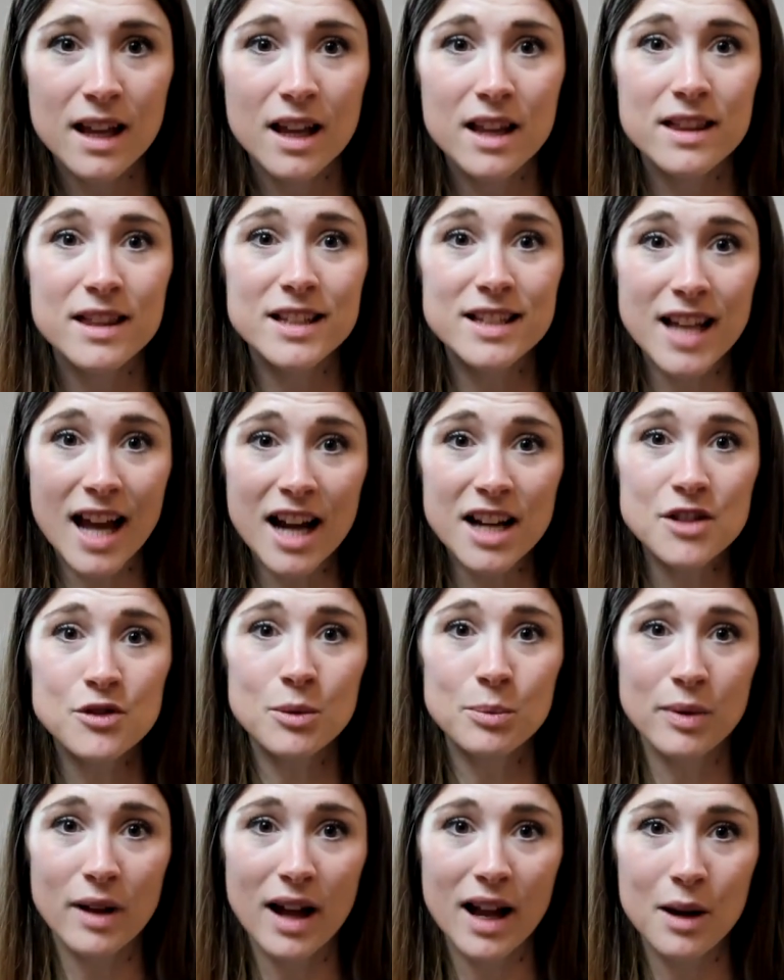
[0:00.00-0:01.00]
The text
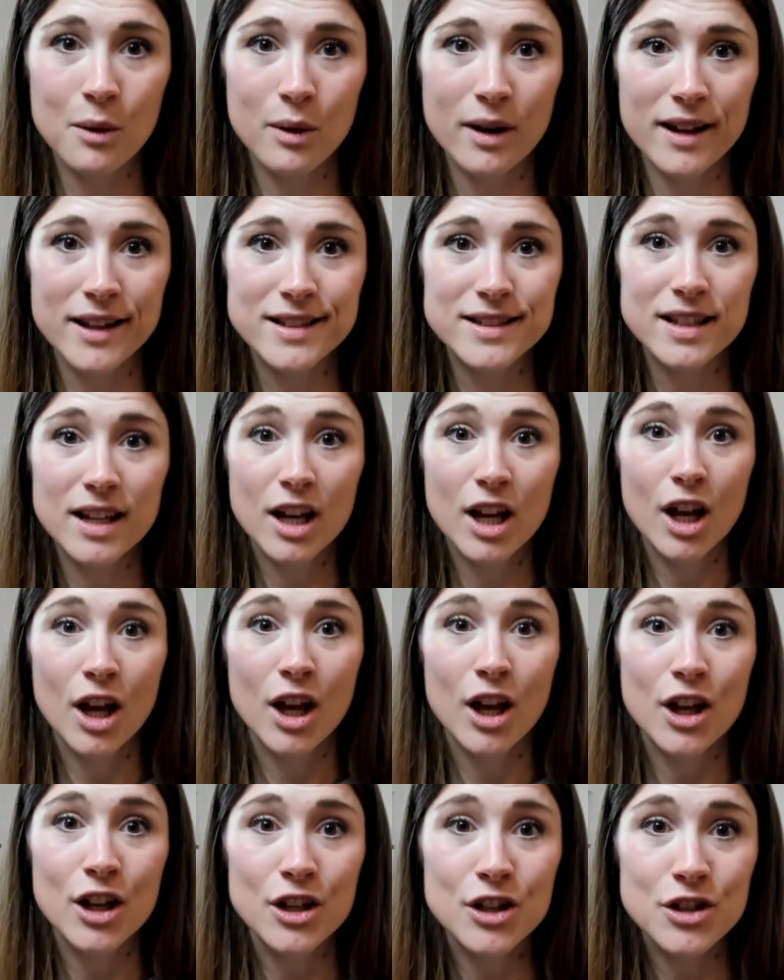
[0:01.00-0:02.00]
reply was,
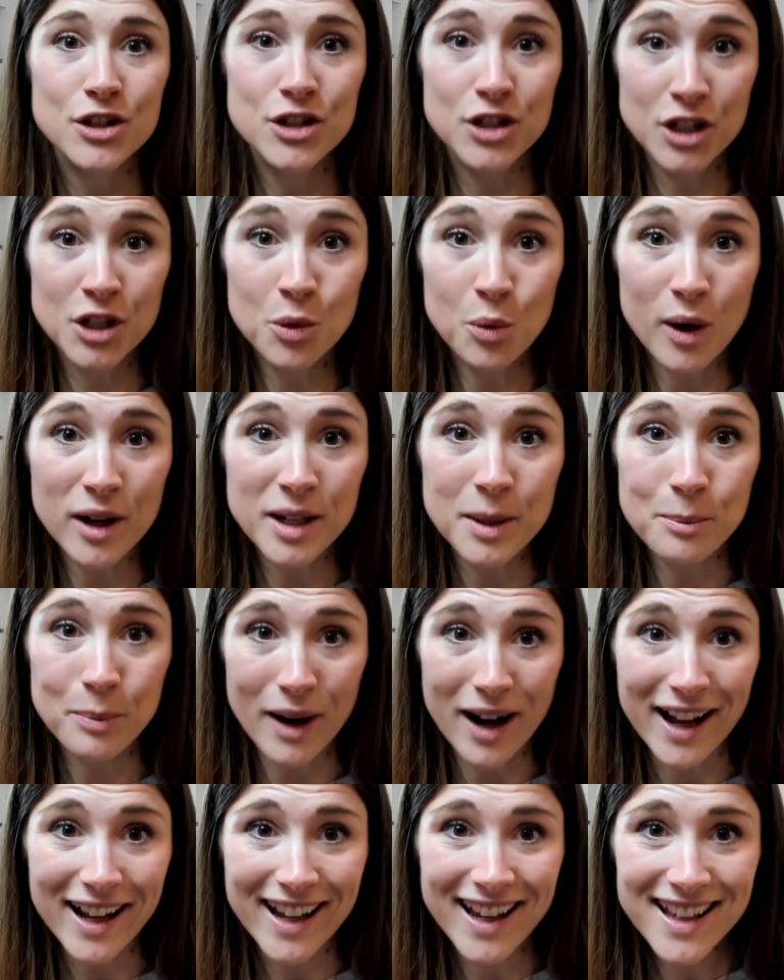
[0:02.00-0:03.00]
"Do you want to
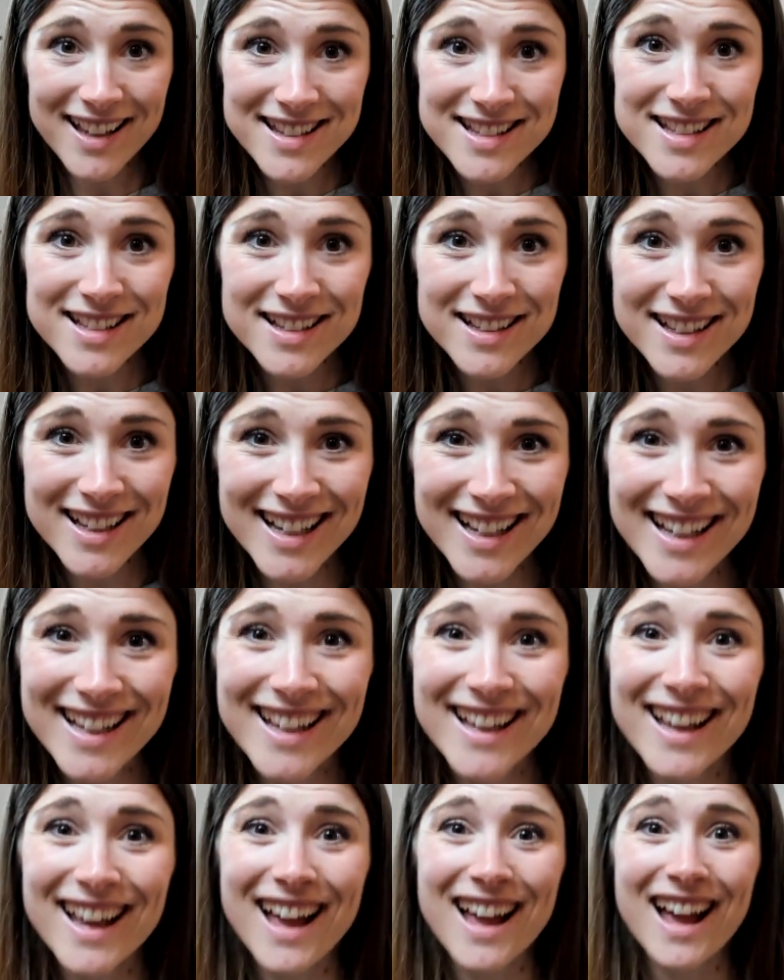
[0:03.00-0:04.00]
buy it?"
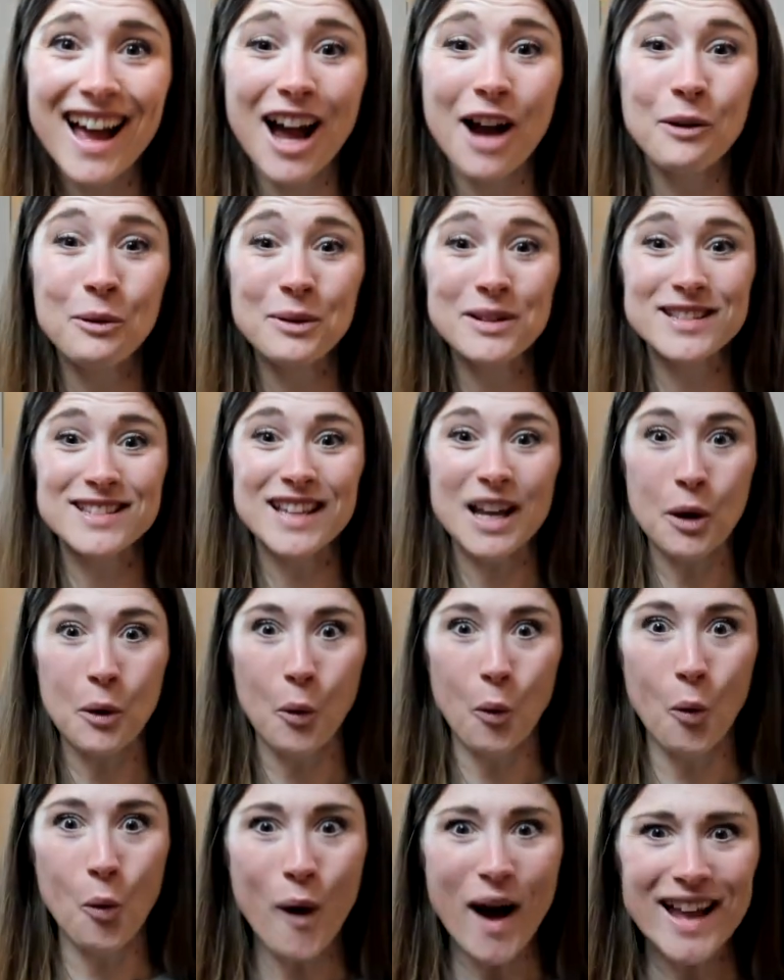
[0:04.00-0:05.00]
I was like,
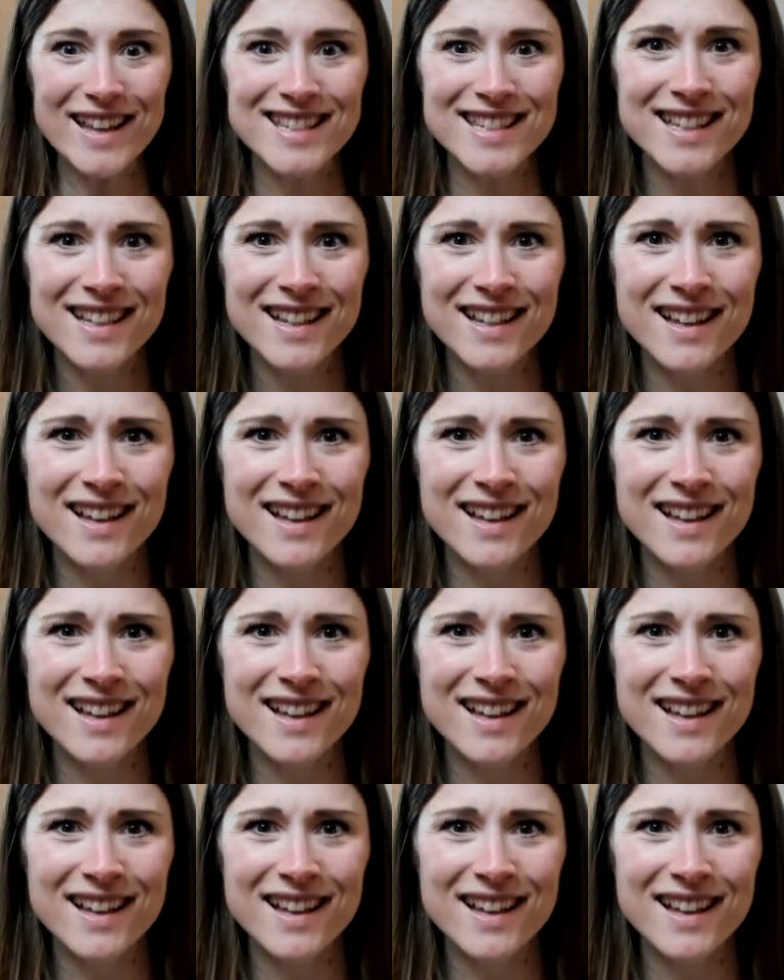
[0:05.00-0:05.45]
what?